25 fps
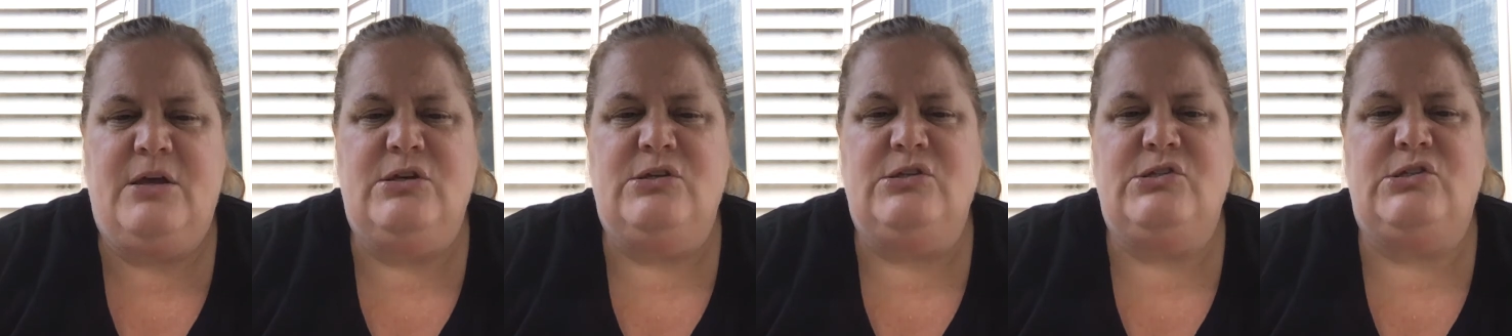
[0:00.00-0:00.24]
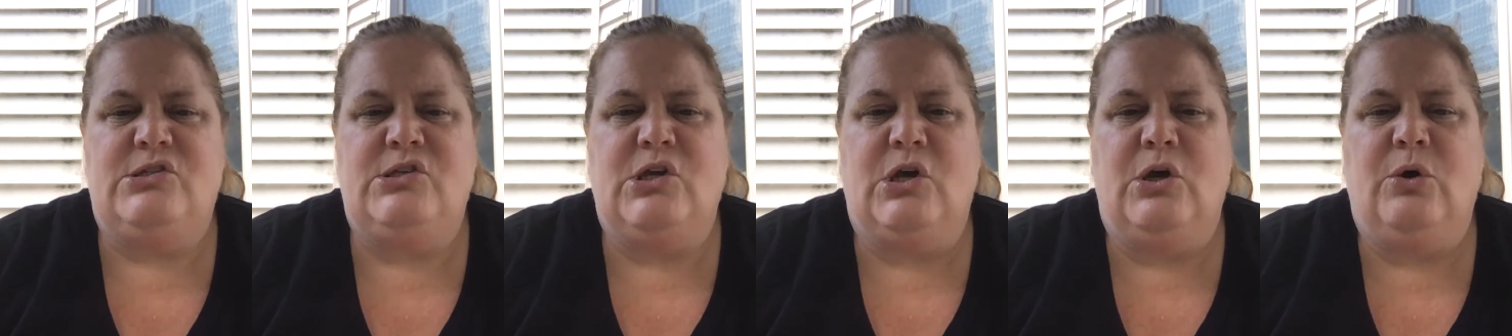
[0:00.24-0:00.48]

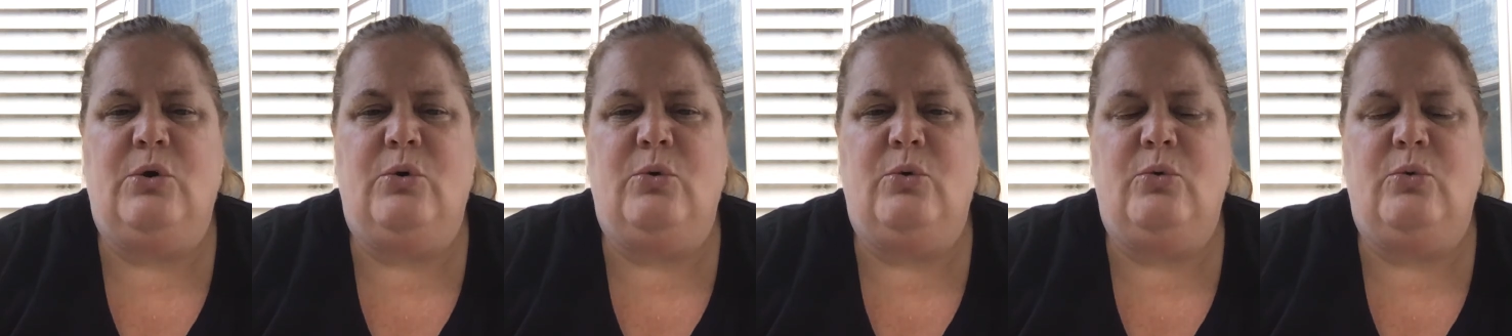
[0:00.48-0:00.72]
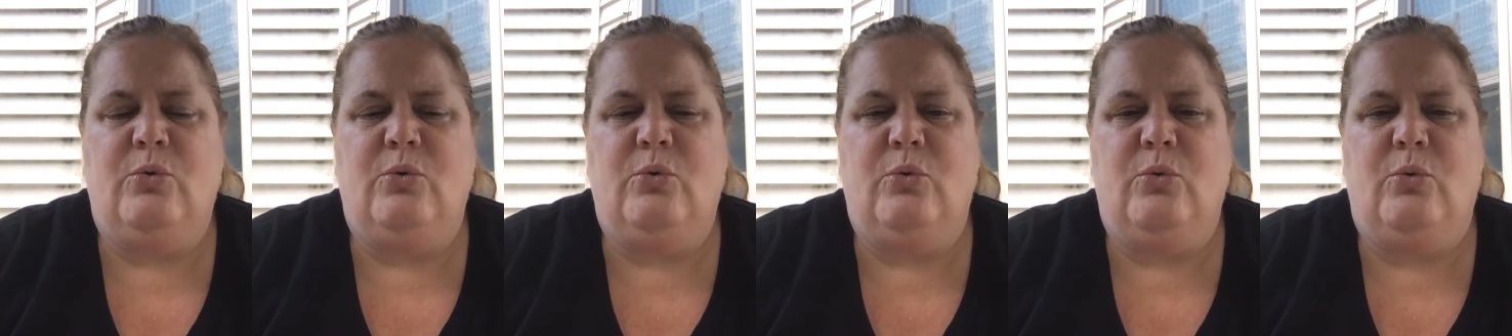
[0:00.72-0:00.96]

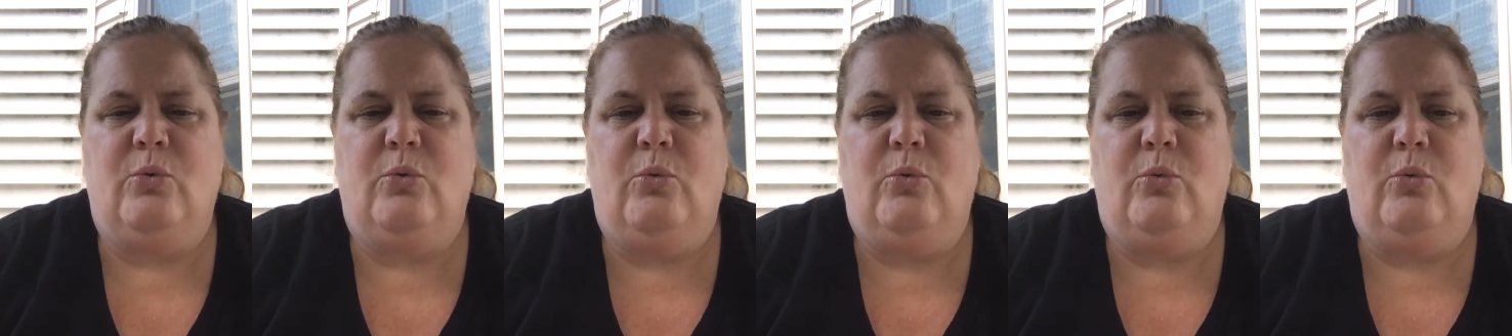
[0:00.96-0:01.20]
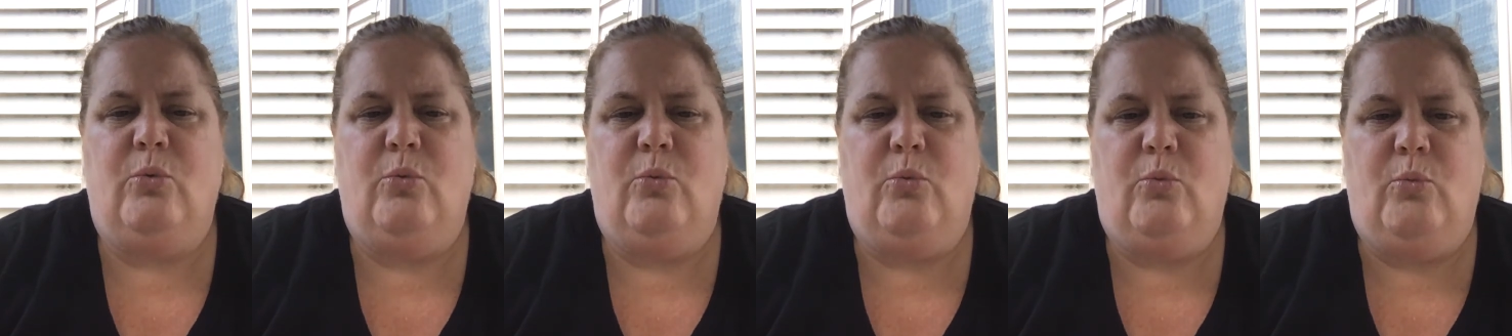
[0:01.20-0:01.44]
So
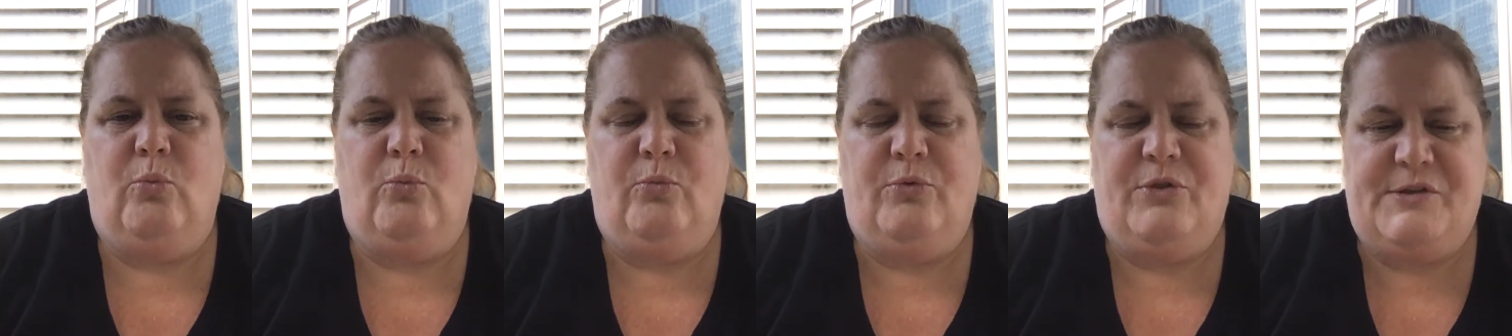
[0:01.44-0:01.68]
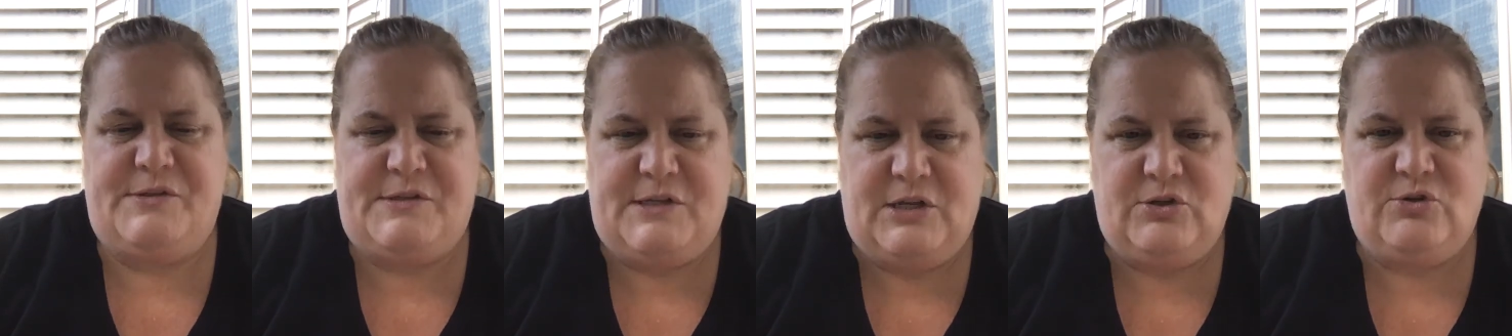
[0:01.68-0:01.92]

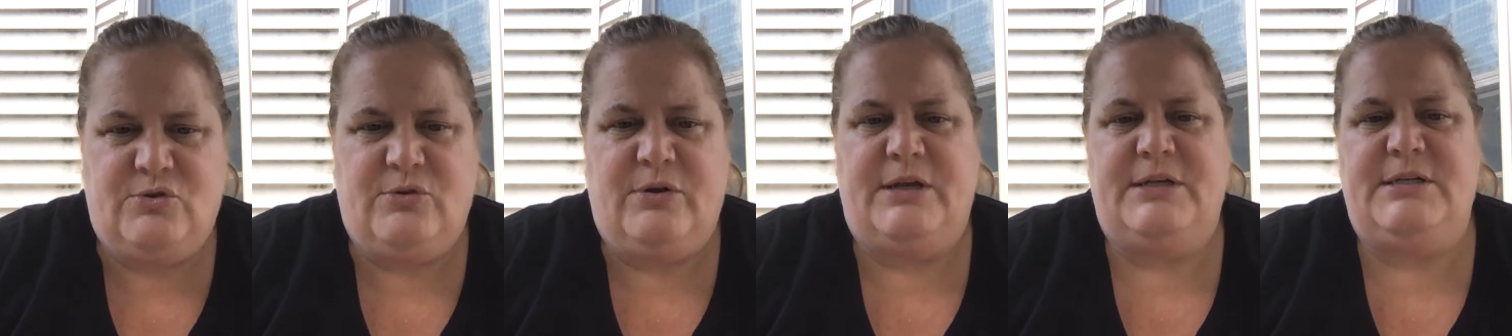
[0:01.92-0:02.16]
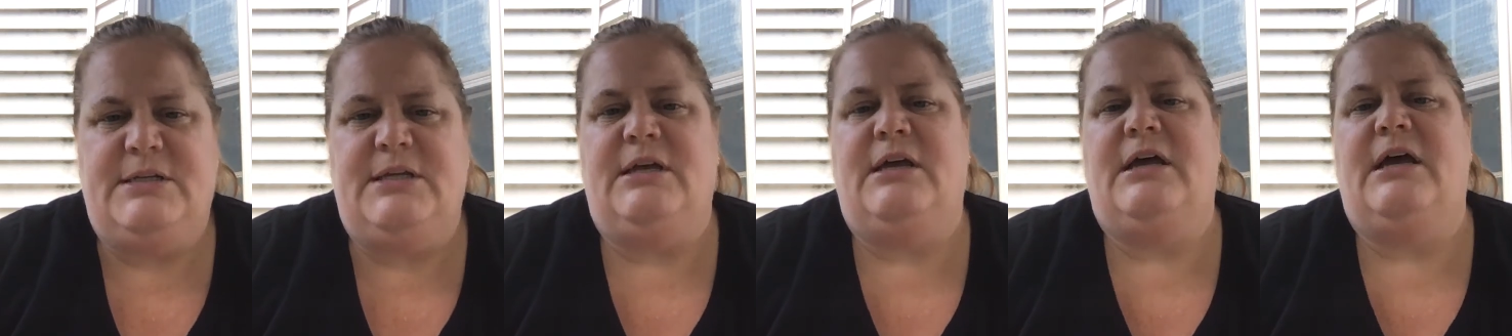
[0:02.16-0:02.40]
the central
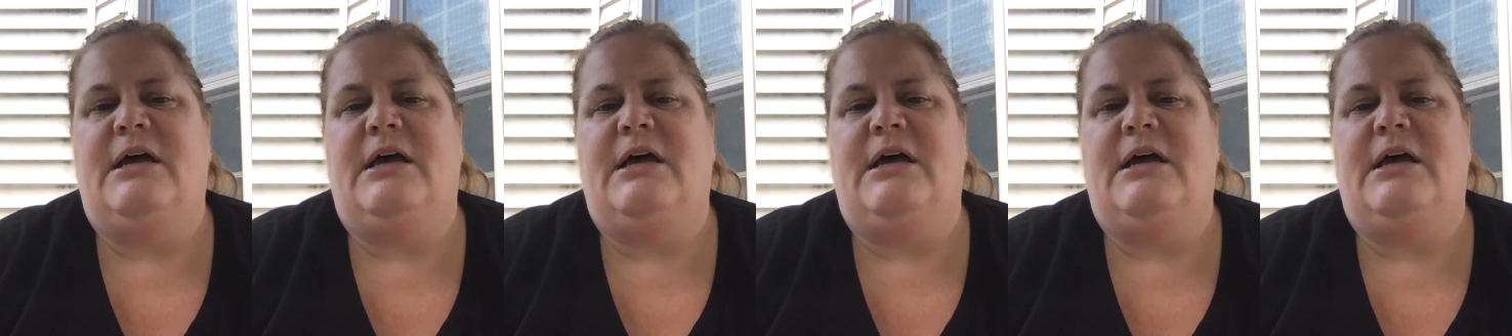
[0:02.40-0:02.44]
idea,